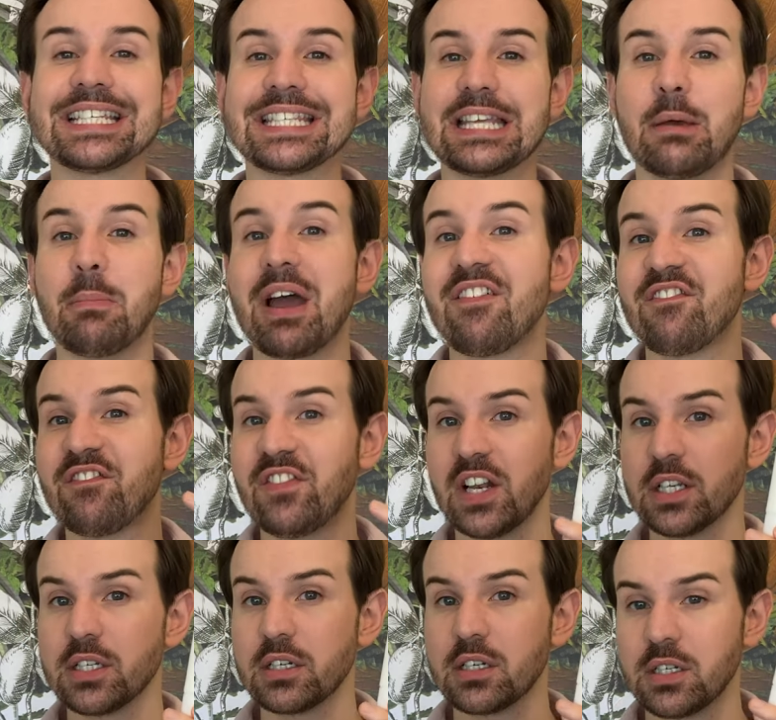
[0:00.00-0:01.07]
same
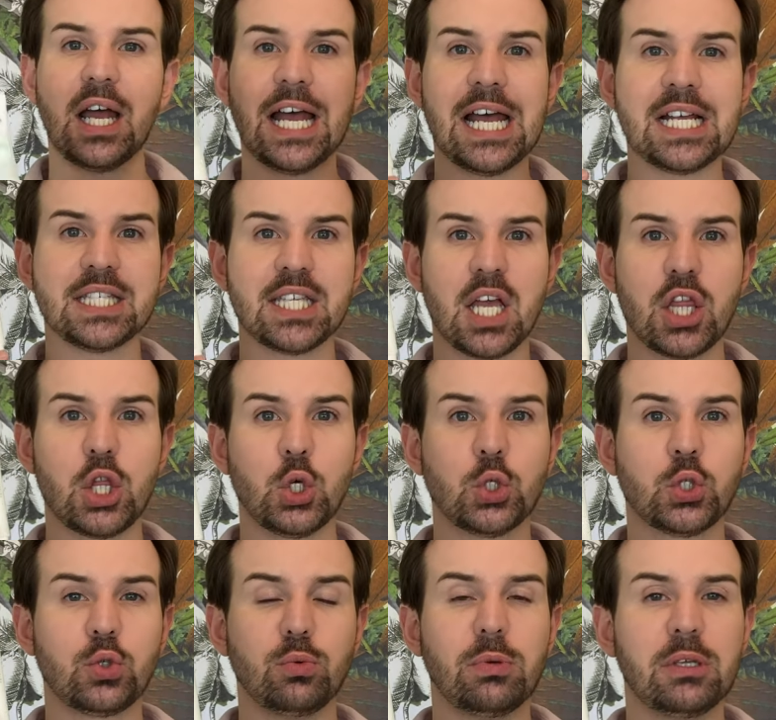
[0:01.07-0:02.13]
filters as
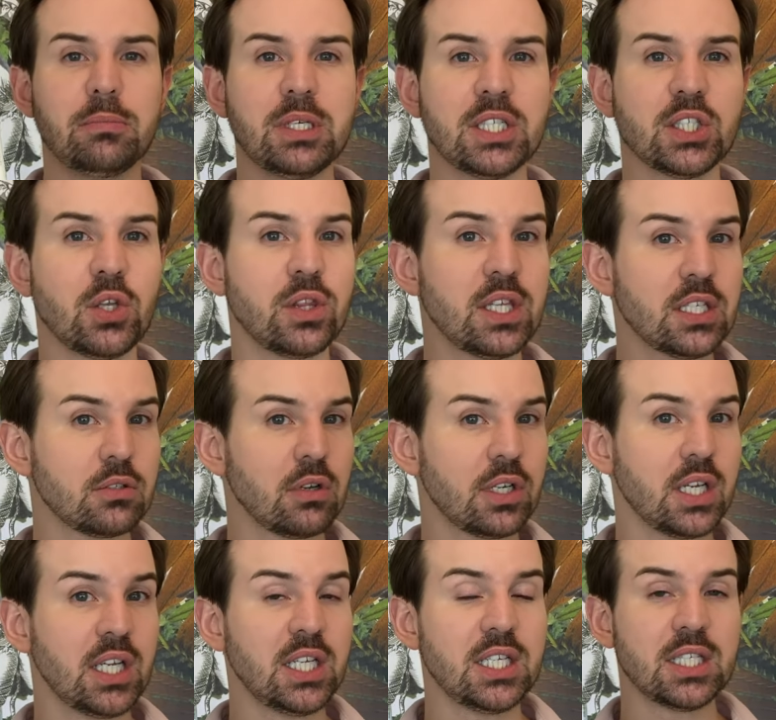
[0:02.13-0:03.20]
those two babies. So this
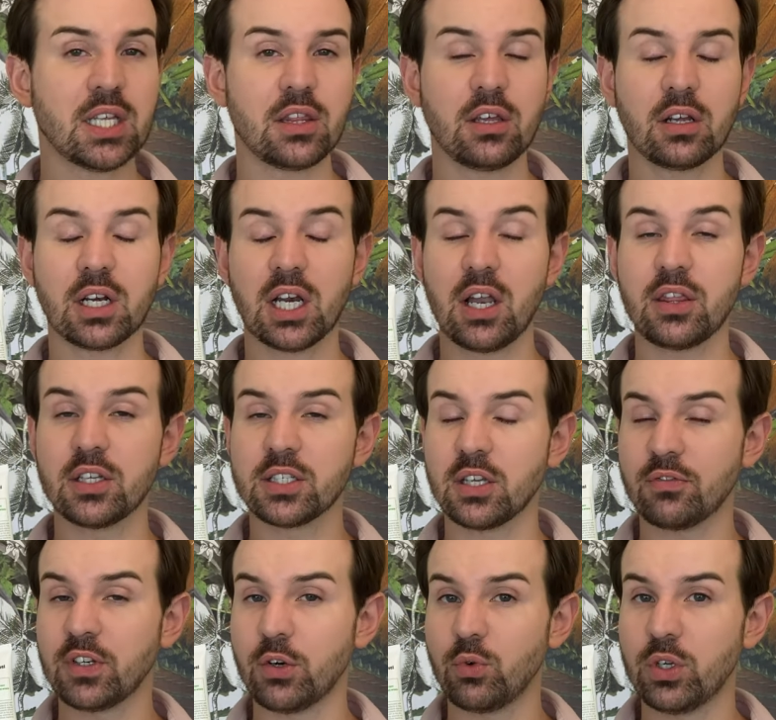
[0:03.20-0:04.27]
one is the Klairs, the
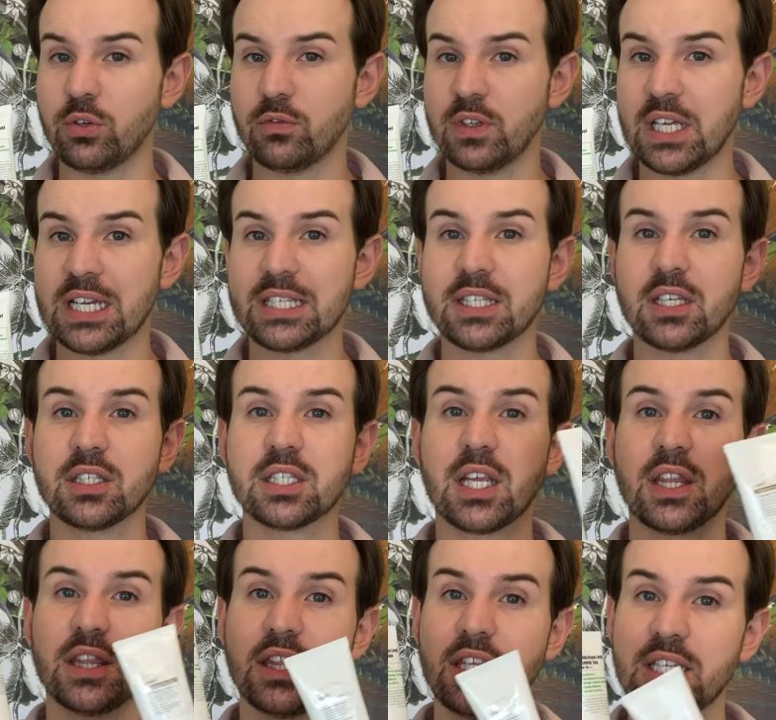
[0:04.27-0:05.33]
Soft Air U V Essence.
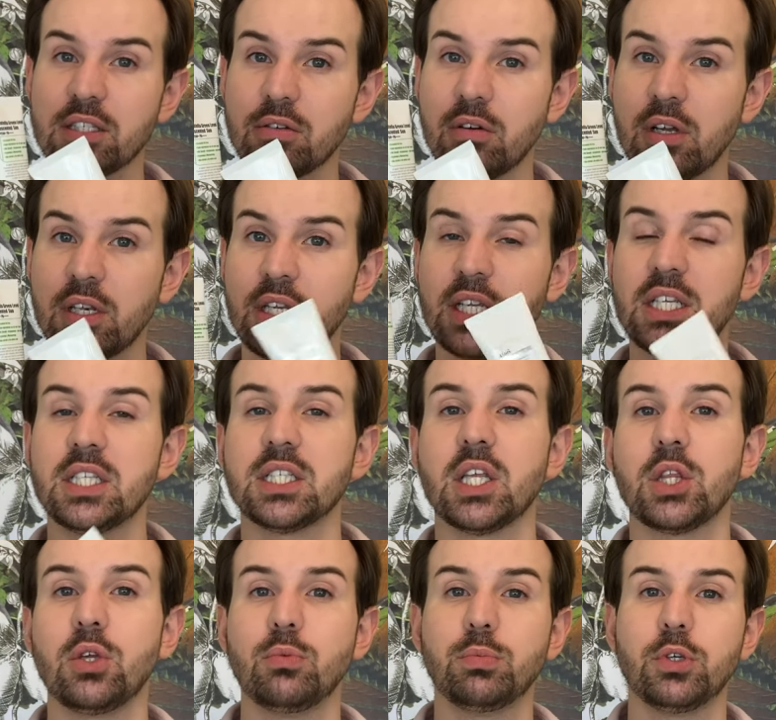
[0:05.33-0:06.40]
This one is
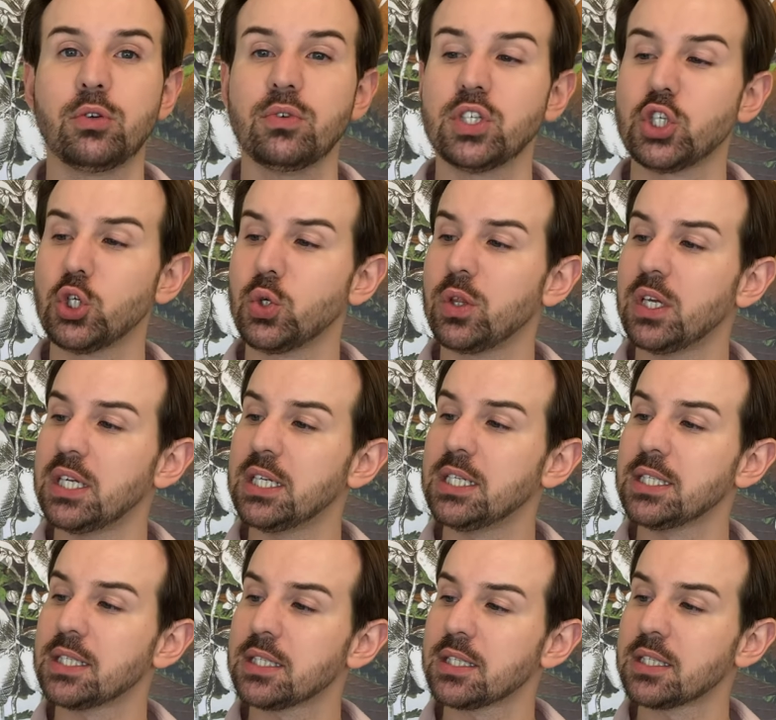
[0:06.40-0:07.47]
the Purito, the,
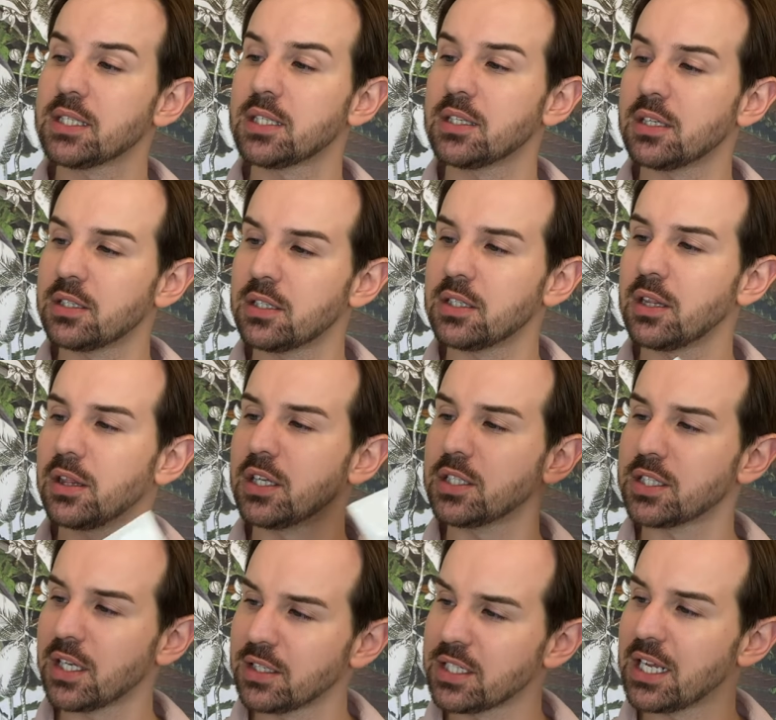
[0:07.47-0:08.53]
the
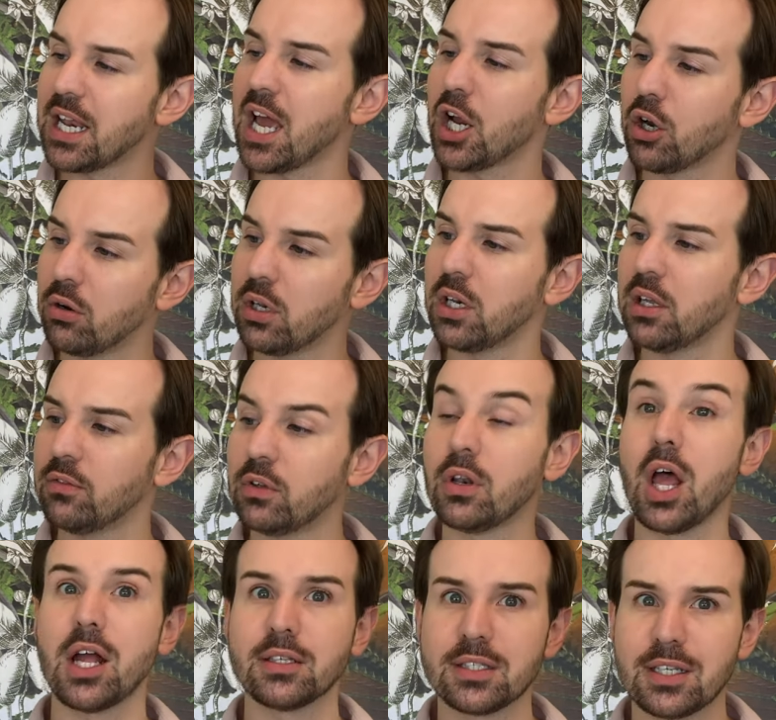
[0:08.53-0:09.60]
Centella Green
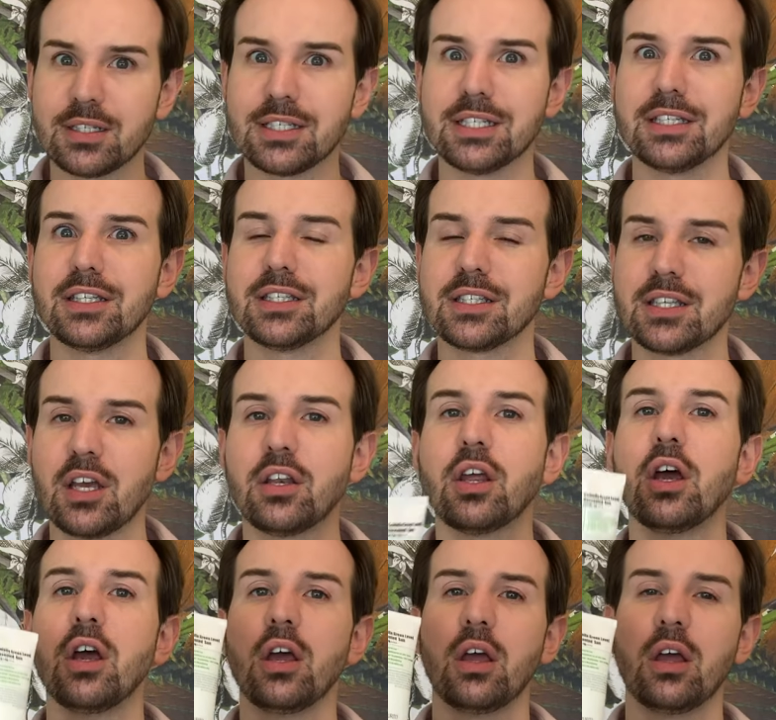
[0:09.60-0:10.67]
Level Unscented Sun.